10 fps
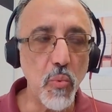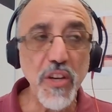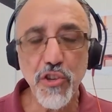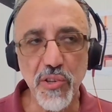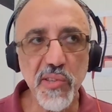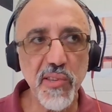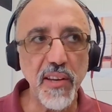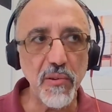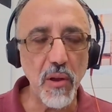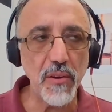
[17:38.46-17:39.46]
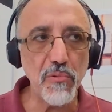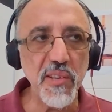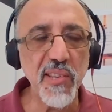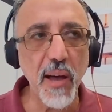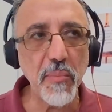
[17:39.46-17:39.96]
wishes and
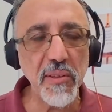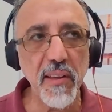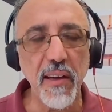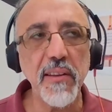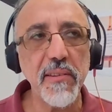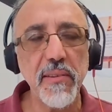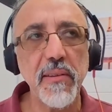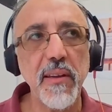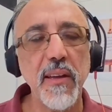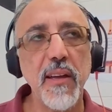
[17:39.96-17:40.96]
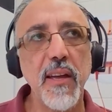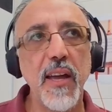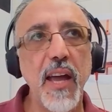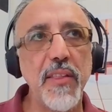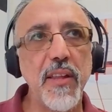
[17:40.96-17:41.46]
risk appetite.
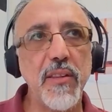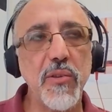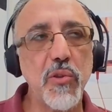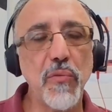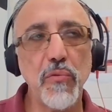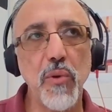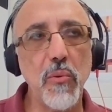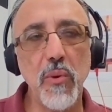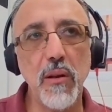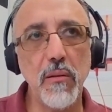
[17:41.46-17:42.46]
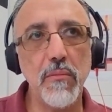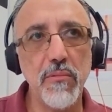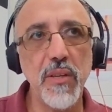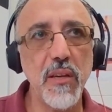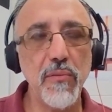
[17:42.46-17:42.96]
And then the software will
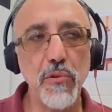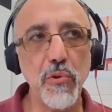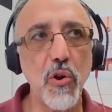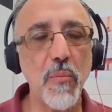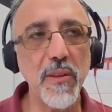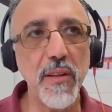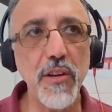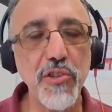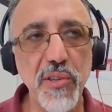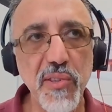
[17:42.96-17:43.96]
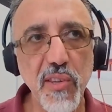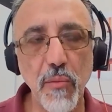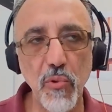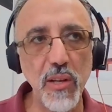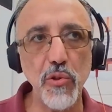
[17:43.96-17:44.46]
give you recommendations.
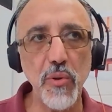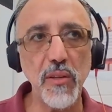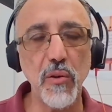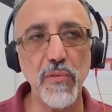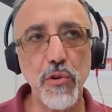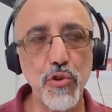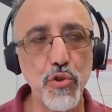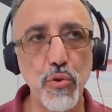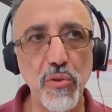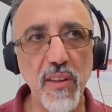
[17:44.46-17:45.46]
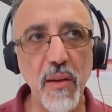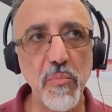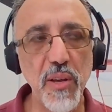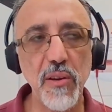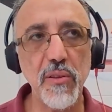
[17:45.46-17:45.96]
Some will do it over a short time
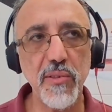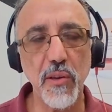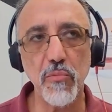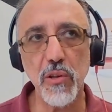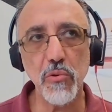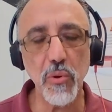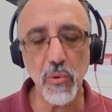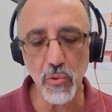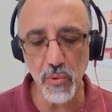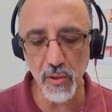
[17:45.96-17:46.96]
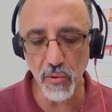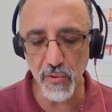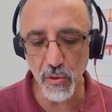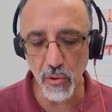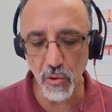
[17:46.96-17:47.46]
period, some will do it
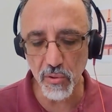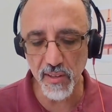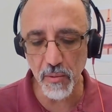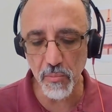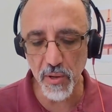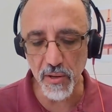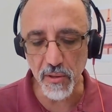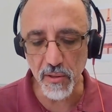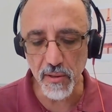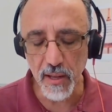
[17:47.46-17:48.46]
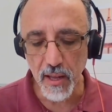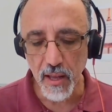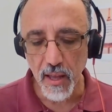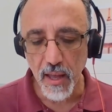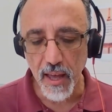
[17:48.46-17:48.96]
over a long time period.
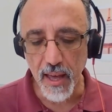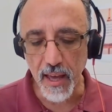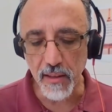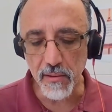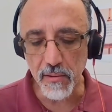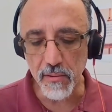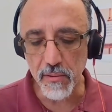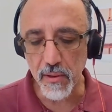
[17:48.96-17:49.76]
And